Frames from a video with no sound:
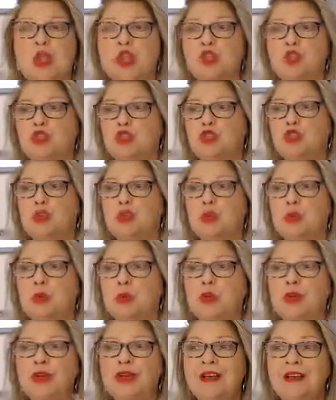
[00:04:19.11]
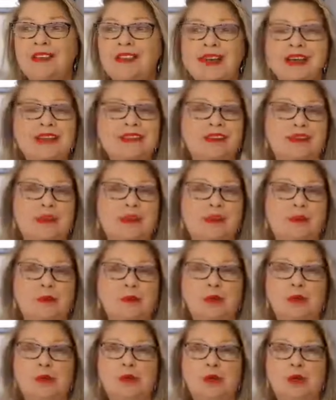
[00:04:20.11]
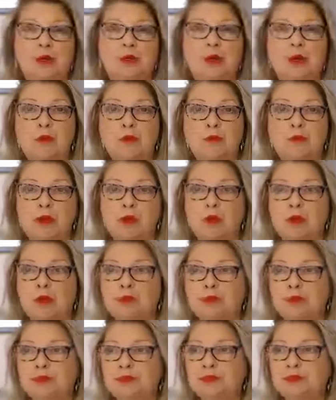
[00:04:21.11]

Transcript: So that's a little bit more about focal.